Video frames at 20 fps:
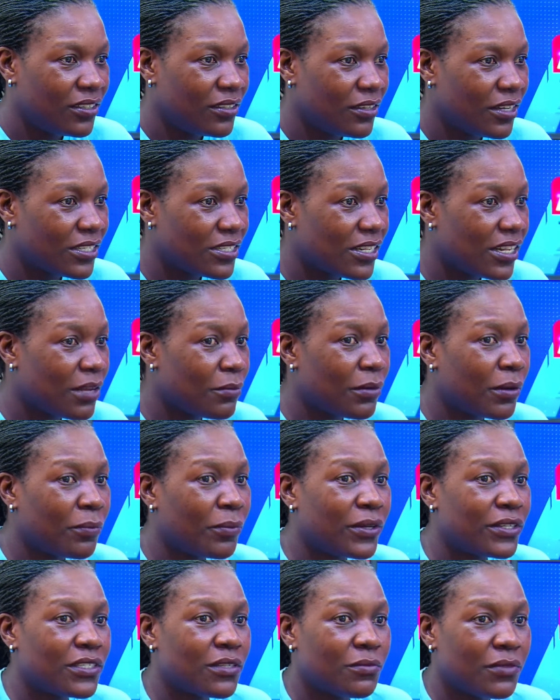A slumber
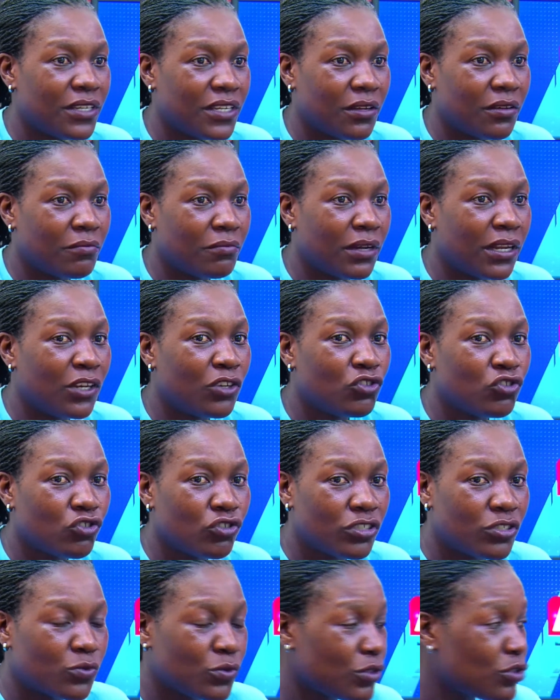party meaning
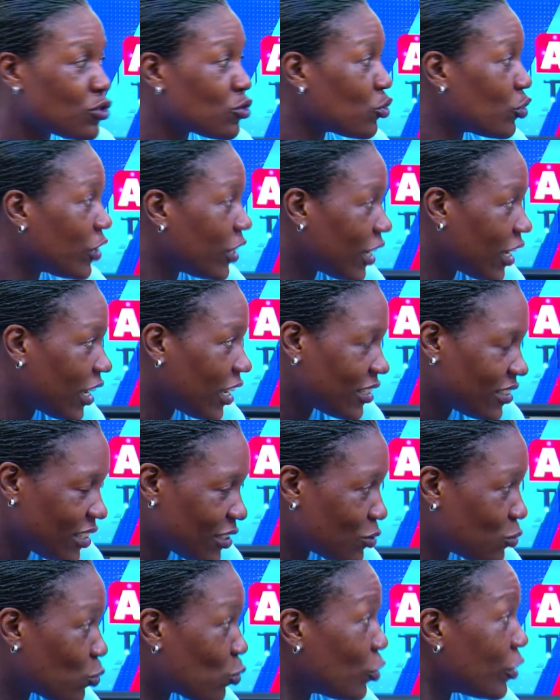balloons with soda,
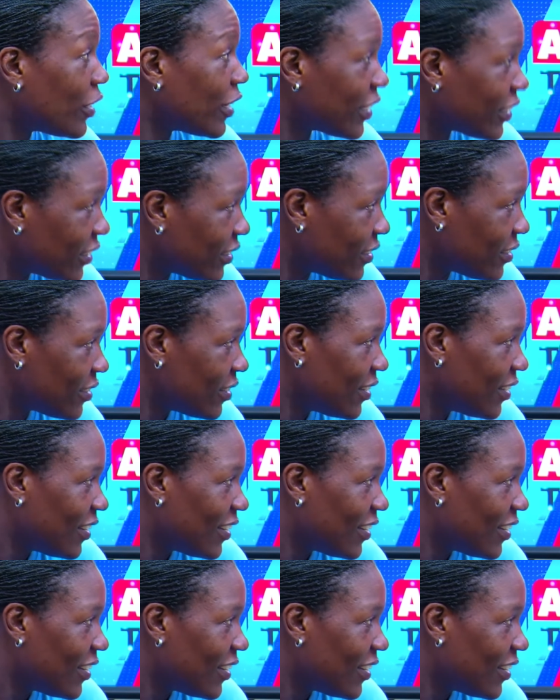just to connect.